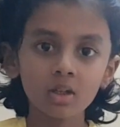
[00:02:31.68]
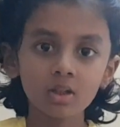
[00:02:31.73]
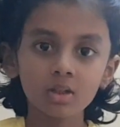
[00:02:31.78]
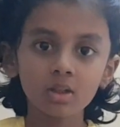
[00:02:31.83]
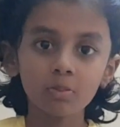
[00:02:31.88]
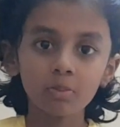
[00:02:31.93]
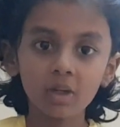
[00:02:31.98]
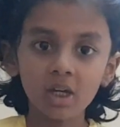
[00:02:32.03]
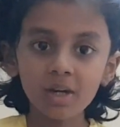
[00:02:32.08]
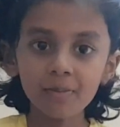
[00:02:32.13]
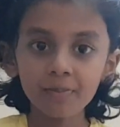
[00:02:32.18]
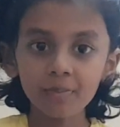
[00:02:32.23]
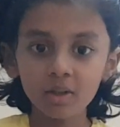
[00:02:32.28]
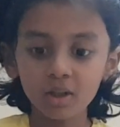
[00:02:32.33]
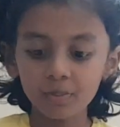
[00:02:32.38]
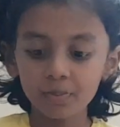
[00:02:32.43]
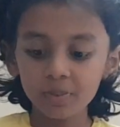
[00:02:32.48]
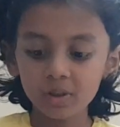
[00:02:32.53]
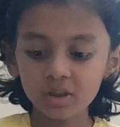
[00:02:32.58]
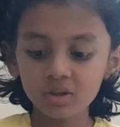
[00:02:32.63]
Main
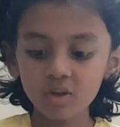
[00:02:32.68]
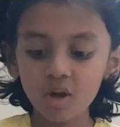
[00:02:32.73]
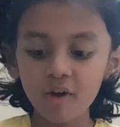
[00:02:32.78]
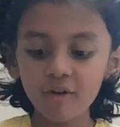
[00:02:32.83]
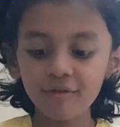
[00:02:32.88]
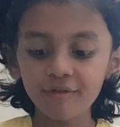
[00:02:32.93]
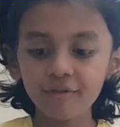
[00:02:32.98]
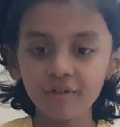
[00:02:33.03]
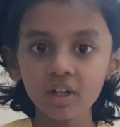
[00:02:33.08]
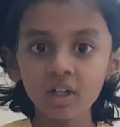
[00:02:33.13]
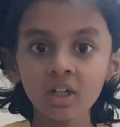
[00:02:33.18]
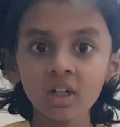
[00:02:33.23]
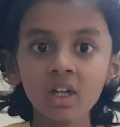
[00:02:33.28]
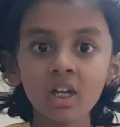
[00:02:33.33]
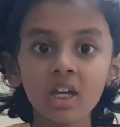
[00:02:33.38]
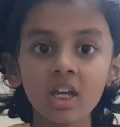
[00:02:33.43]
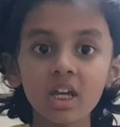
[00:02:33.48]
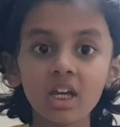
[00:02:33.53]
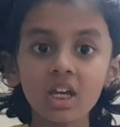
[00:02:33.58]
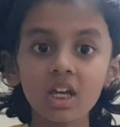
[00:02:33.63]
purpose of
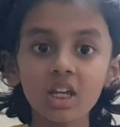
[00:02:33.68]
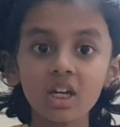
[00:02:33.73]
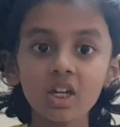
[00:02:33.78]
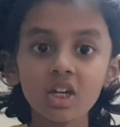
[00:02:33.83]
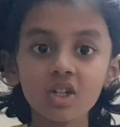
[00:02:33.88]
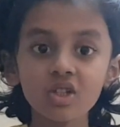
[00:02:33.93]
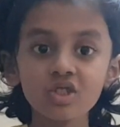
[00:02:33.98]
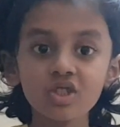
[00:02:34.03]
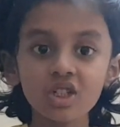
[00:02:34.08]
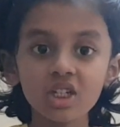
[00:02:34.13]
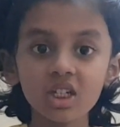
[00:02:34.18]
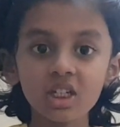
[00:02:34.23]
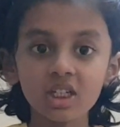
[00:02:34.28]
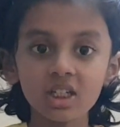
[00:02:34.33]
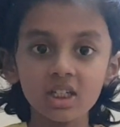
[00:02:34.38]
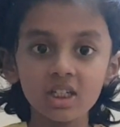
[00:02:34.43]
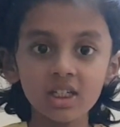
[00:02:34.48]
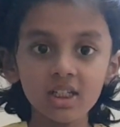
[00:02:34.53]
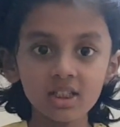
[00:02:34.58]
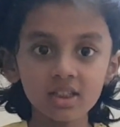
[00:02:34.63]
energy
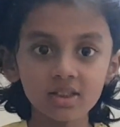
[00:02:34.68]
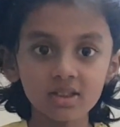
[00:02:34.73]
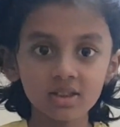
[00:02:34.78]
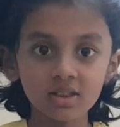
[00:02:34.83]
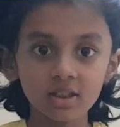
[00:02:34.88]
is